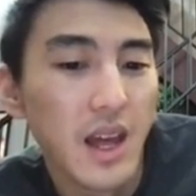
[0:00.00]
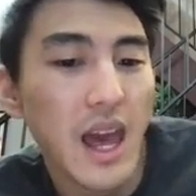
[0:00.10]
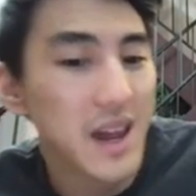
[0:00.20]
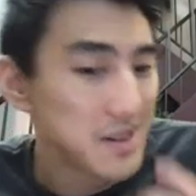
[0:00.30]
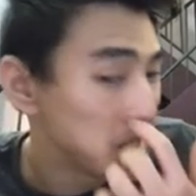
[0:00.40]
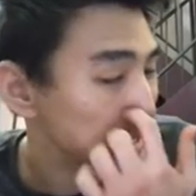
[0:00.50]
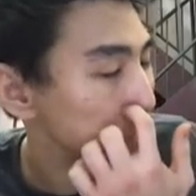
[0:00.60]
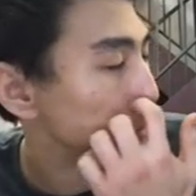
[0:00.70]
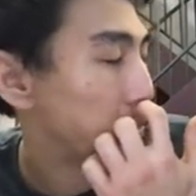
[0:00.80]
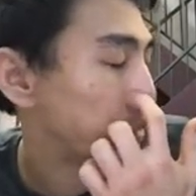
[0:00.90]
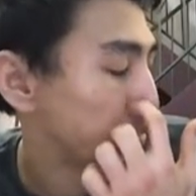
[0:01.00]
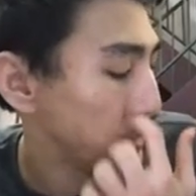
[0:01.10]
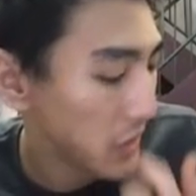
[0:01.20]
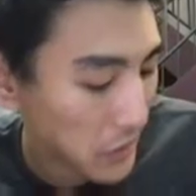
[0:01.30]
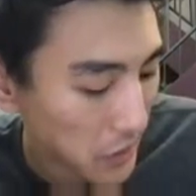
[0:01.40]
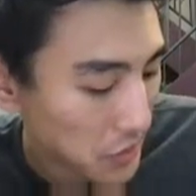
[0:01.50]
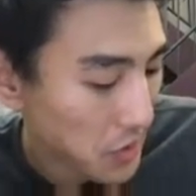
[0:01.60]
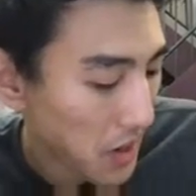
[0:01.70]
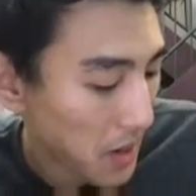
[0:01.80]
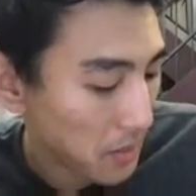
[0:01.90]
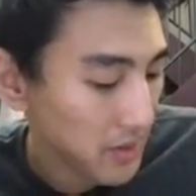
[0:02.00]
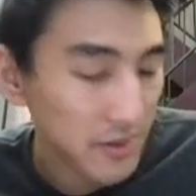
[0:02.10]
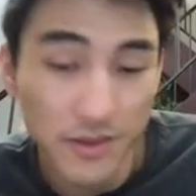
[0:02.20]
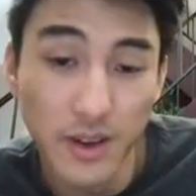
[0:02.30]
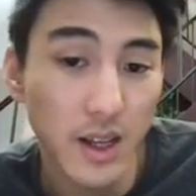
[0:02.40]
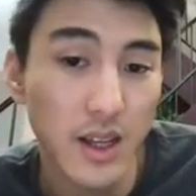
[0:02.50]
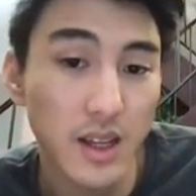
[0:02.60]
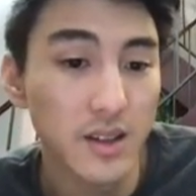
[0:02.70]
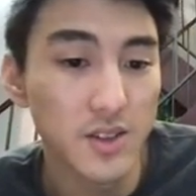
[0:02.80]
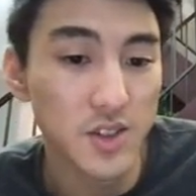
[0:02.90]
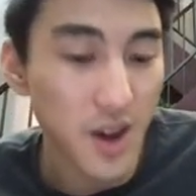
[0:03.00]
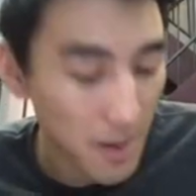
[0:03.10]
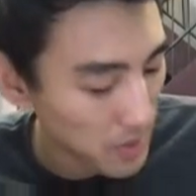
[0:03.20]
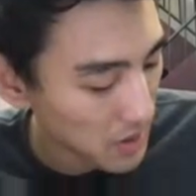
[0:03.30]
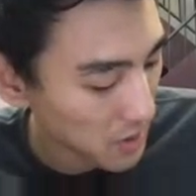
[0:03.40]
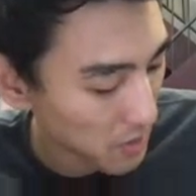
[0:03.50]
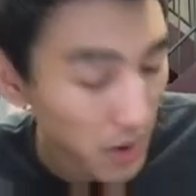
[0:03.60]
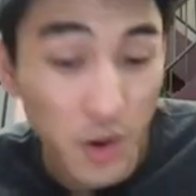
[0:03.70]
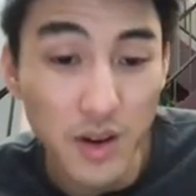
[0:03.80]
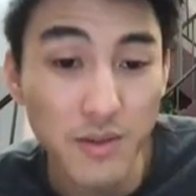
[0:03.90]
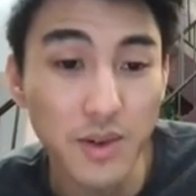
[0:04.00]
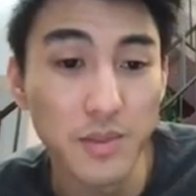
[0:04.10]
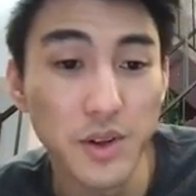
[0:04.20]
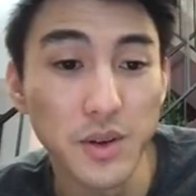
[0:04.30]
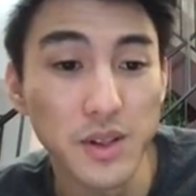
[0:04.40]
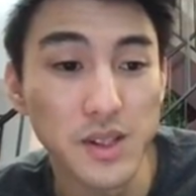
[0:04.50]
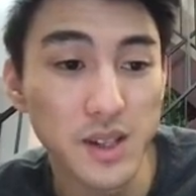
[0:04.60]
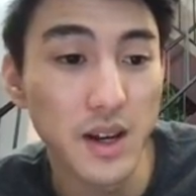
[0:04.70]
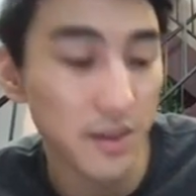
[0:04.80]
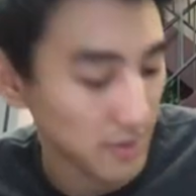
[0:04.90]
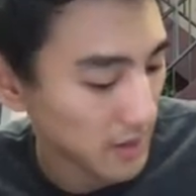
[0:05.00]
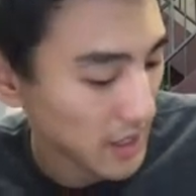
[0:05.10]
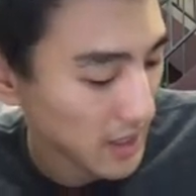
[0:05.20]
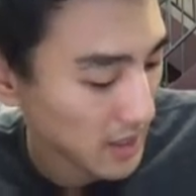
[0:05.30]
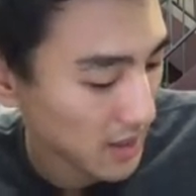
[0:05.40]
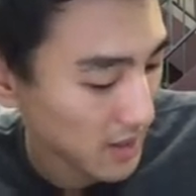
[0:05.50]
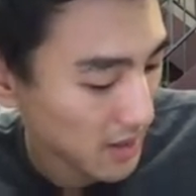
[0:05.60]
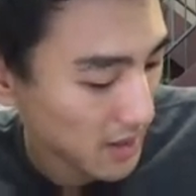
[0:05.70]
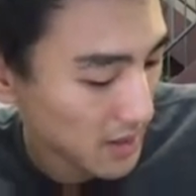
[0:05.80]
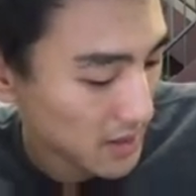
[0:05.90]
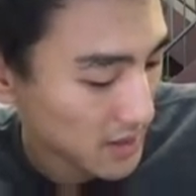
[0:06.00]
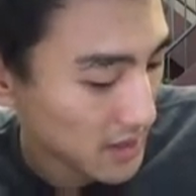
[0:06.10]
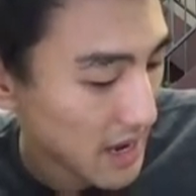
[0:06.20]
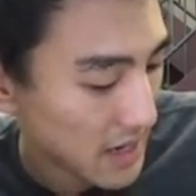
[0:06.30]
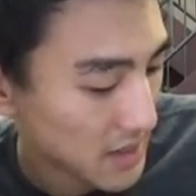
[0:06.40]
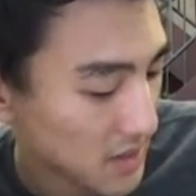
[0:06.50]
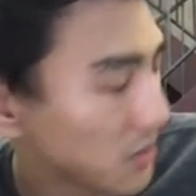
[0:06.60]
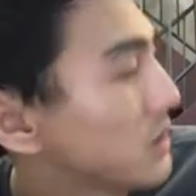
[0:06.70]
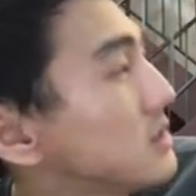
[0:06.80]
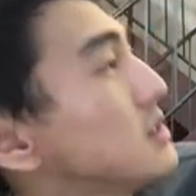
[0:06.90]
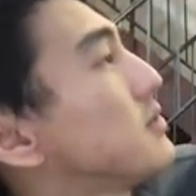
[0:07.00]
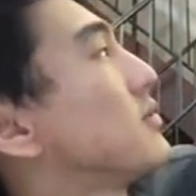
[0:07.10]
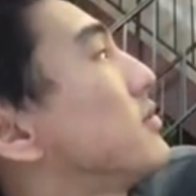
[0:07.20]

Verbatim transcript: and does a pretty good job of fucking stopping your opponent from doing stuff. Like, snatched, what is it